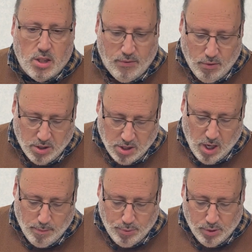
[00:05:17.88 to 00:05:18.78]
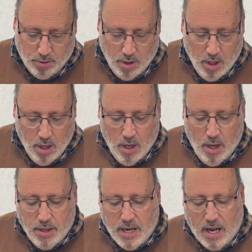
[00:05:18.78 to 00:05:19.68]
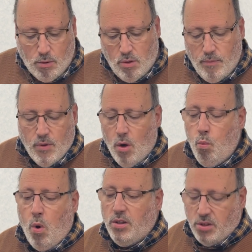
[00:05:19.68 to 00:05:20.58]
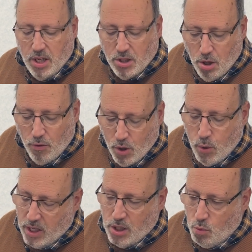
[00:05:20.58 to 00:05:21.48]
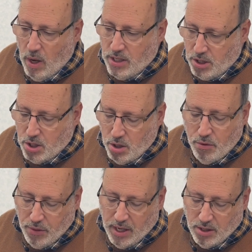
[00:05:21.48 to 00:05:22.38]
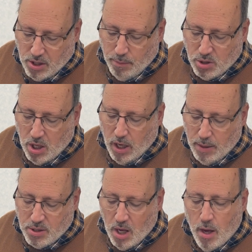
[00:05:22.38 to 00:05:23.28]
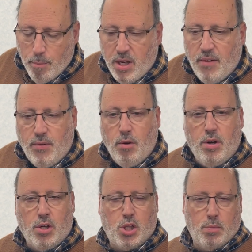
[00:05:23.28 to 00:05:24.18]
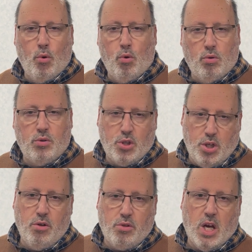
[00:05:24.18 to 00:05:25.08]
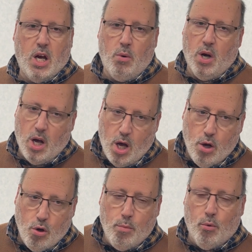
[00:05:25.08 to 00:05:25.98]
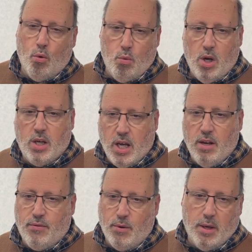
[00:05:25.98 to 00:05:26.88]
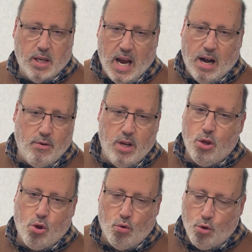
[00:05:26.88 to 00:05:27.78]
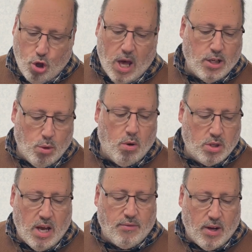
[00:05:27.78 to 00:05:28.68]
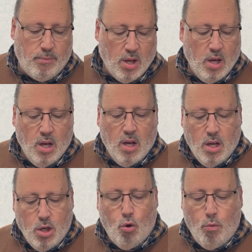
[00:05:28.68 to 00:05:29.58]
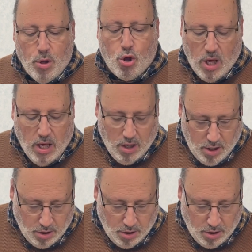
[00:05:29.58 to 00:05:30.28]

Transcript: for example. Now, whilst it's not the quickest way to do things sometimes, but if you're in a small studio at home or working from a garage or shed or whatever, your machine can